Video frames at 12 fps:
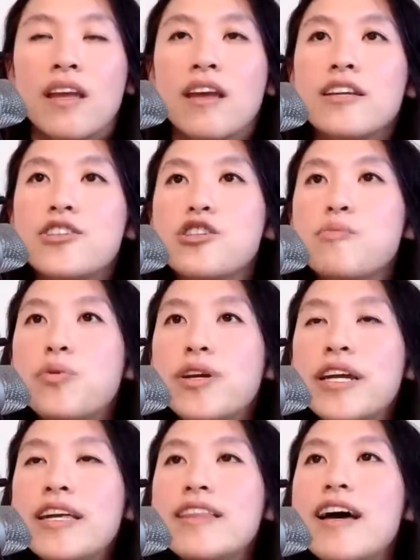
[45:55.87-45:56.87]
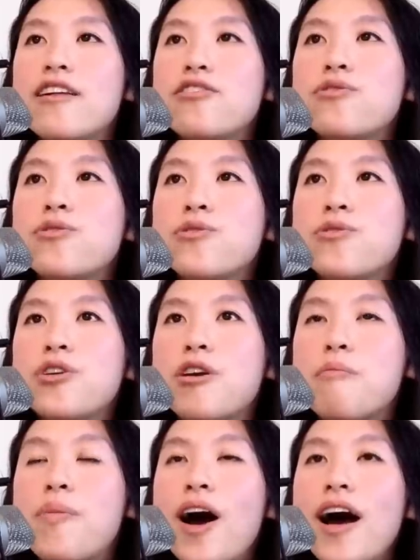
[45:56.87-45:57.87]
And just breathe that through your
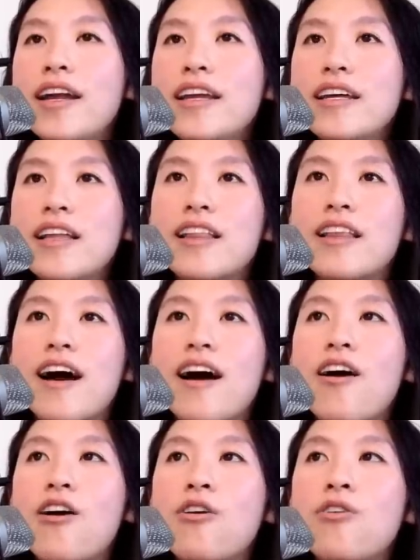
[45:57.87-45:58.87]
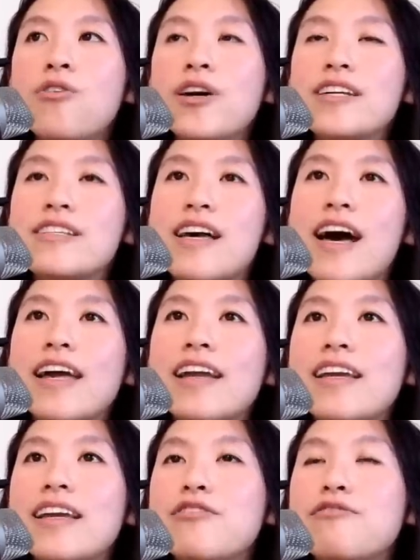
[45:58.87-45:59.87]
body. Allow
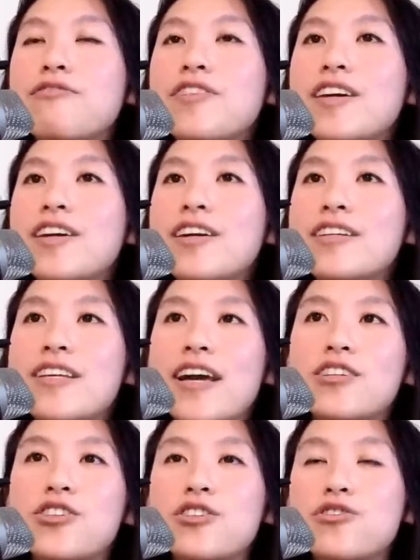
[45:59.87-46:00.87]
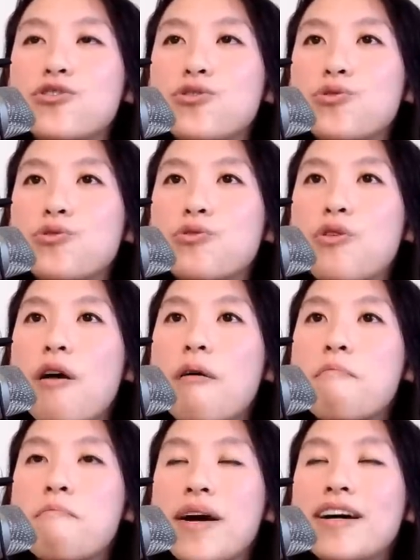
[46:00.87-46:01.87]
anxiety and fear and tension to
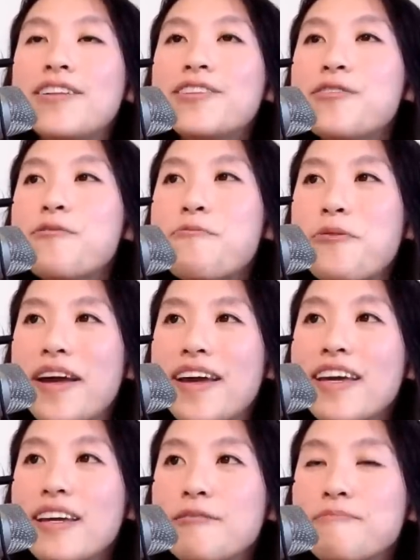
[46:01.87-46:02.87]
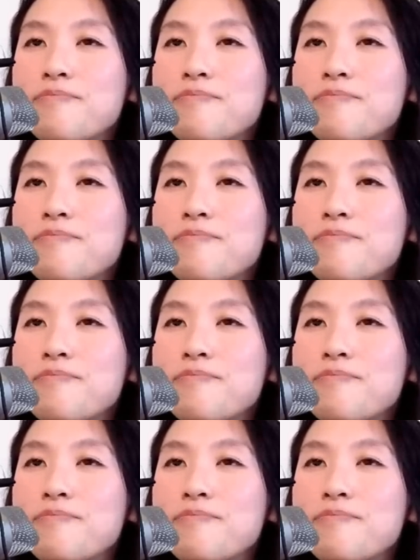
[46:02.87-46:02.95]
melt away